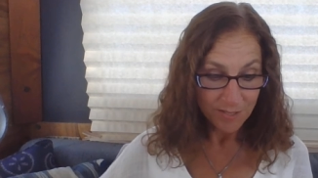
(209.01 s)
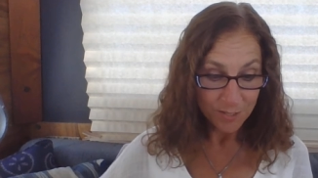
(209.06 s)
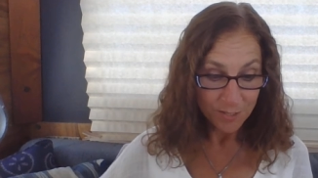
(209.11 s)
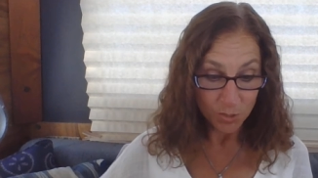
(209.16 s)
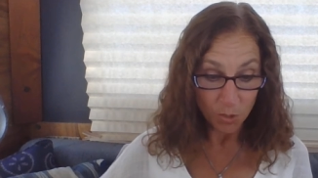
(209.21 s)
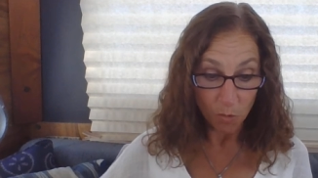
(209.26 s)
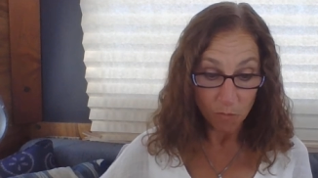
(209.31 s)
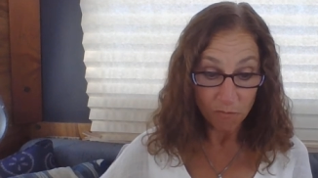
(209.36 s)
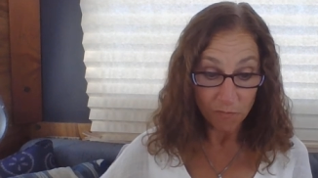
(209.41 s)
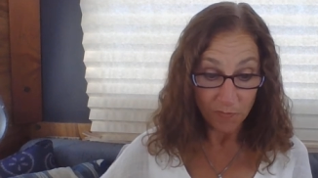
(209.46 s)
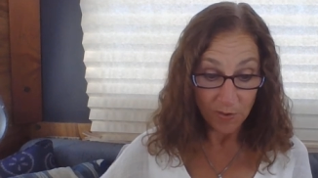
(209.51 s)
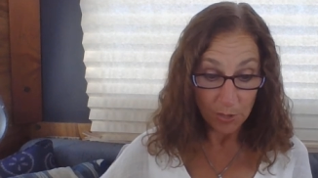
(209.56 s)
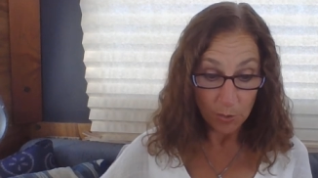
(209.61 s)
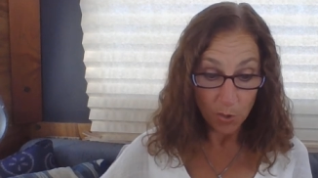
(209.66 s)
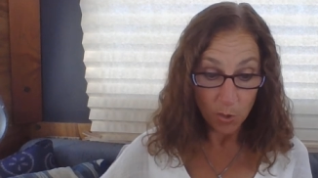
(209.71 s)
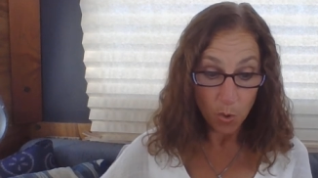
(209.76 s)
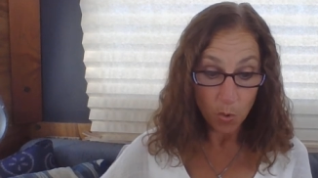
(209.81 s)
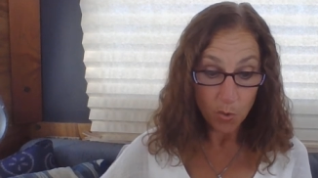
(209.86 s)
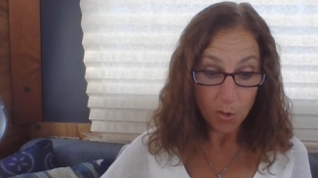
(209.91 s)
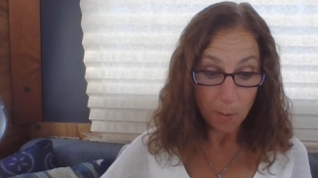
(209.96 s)
So
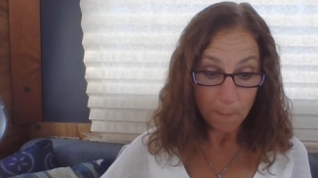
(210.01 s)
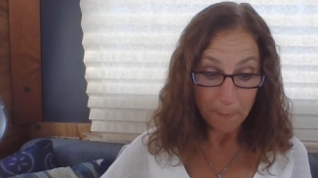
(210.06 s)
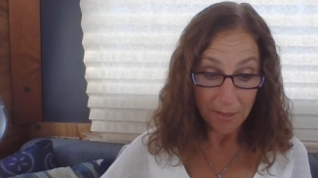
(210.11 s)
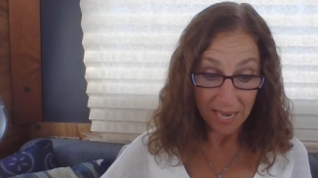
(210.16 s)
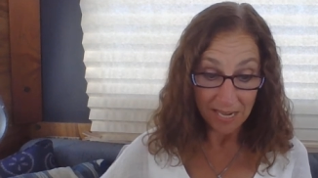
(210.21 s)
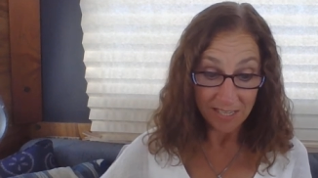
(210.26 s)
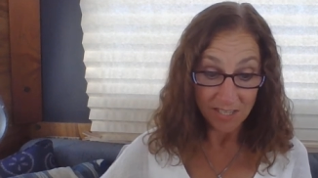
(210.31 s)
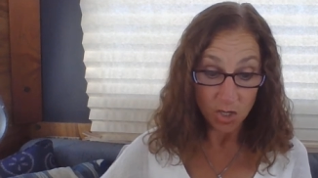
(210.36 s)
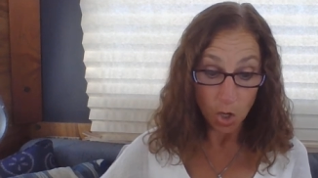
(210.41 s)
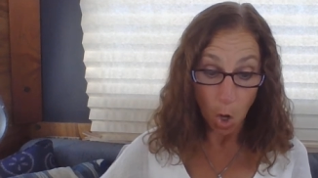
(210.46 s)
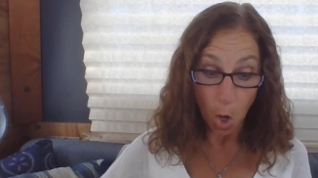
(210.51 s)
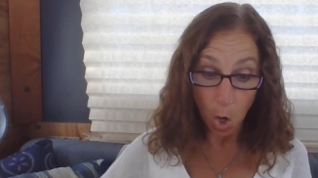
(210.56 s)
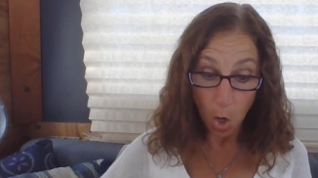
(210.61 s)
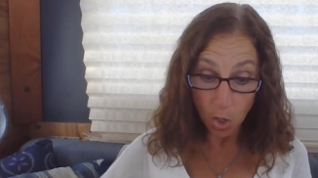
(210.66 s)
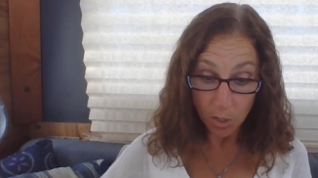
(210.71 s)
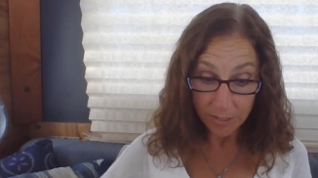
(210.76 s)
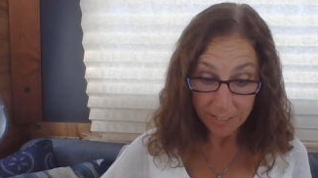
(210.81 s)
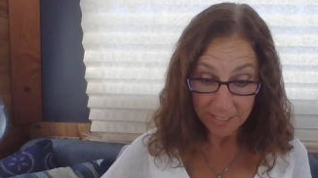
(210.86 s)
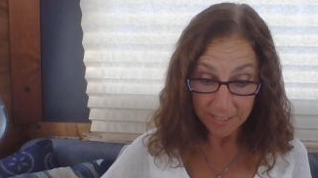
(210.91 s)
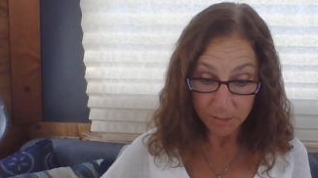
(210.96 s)
Pharaoh commanded
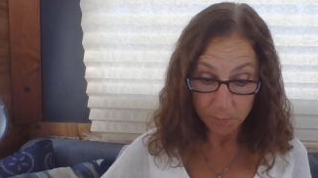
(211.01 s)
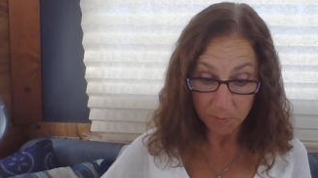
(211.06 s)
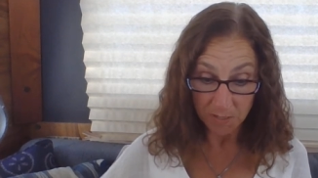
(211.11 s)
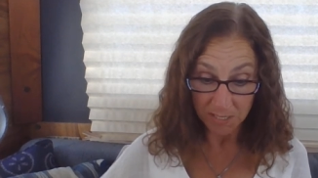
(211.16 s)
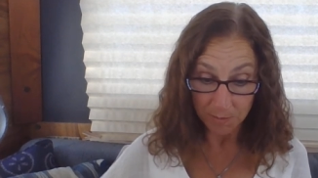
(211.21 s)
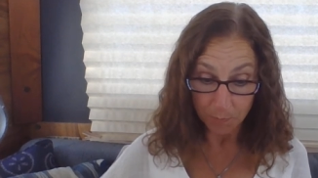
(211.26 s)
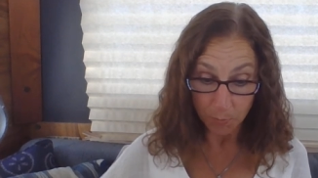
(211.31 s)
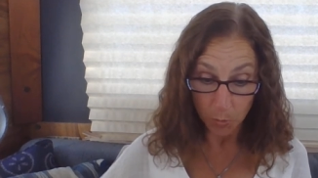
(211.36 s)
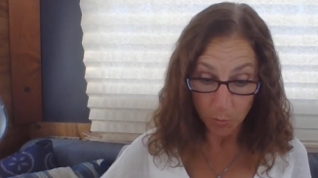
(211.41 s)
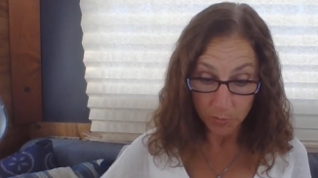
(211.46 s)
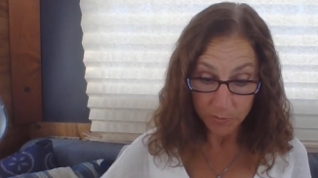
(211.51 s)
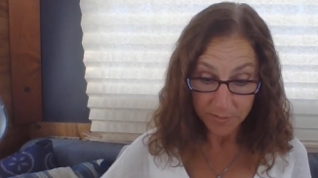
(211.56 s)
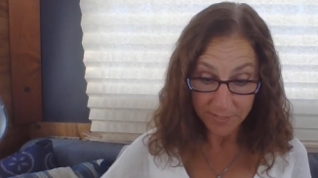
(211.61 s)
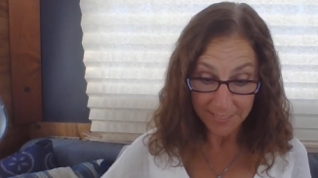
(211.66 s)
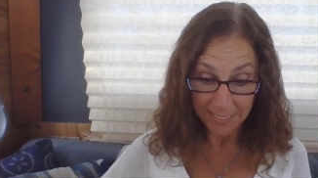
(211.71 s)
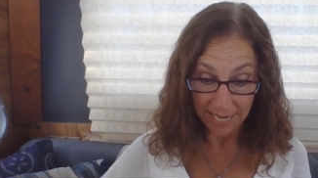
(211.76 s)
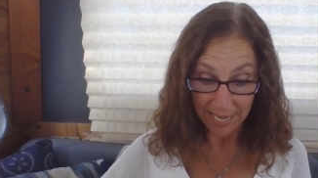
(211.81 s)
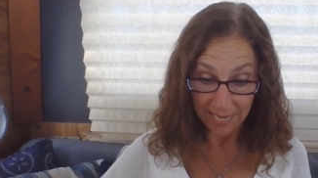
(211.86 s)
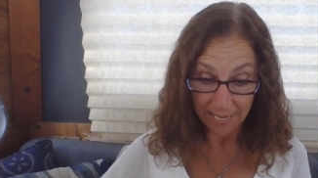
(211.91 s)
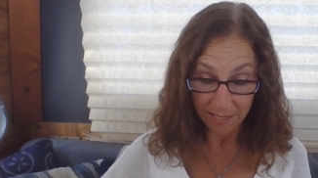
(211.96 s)
all his people,
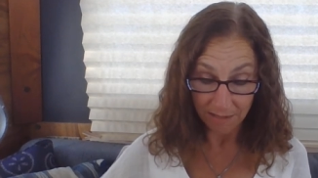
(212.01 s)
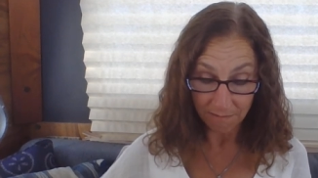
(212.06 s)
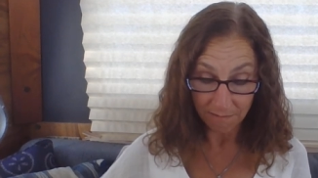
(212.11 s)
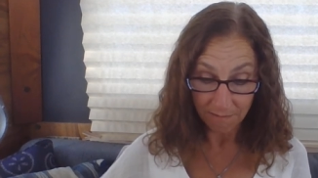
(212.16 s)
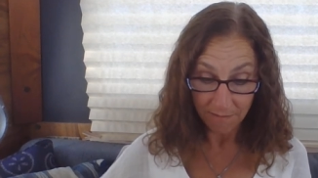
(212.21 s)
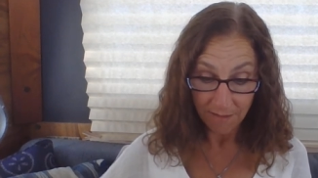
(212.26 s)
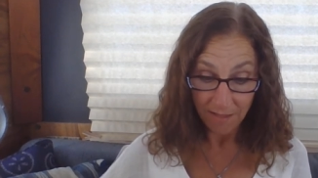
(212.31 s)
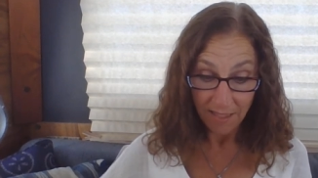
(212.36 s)
saying,